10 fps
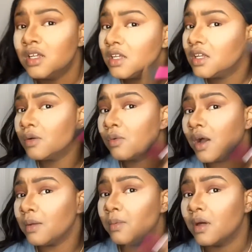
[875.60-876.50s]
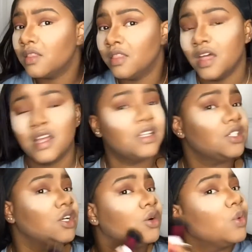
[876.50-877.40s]
And wipe that
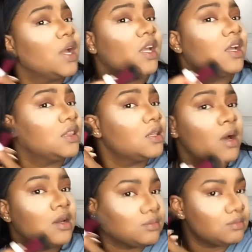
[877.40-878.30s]
away at the bottom.